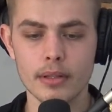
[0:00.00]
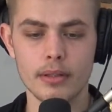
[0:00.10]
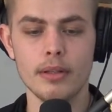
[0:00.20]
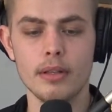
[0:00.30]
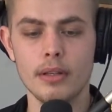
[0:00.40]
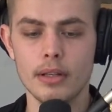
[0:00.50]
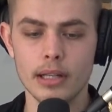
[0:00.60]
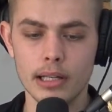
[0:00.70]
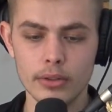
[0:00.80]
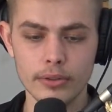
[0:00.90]

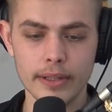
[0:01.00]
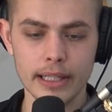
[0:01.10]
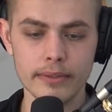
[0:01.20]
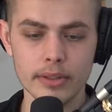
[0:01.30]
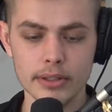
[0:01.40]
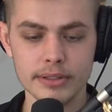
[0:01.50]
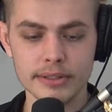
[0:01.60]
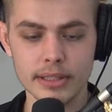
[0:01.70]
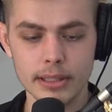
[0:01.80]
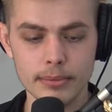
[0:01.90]
I don't know if I can even look
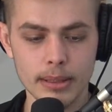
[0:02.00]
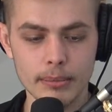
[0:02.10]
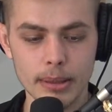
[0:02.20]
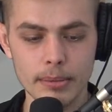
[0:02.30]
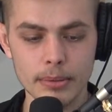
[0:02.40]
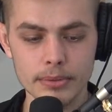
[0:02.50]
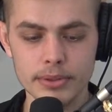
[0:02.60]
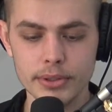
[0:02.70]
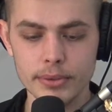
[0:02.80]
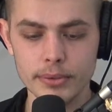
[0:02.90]
this up. I might be able
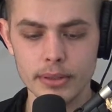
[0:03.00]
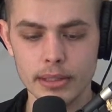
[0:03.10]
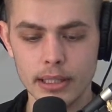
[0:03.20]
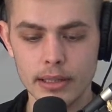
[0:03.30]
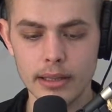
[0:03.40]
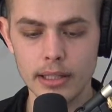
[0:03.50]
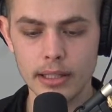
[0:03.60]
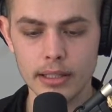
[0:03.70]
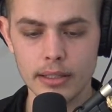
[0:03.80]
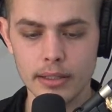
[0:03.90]
to. I
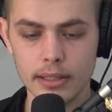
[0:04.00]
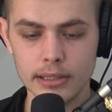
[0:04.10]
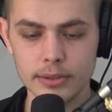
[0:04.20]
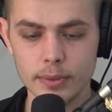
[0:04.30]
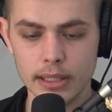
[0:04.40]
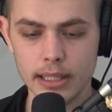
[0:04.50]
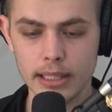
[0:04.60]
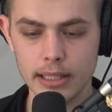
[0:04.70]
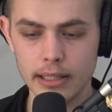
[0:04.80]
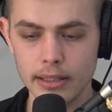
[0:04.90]
think I just want to
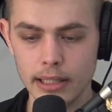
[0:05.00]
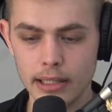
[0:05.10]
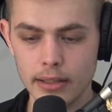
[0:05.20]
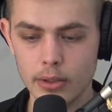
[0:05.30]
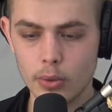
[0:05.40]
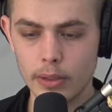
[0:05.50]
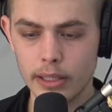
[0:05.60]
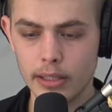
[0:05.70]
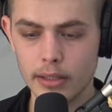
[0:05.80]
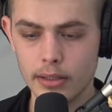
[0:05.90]
kind of get like a quick.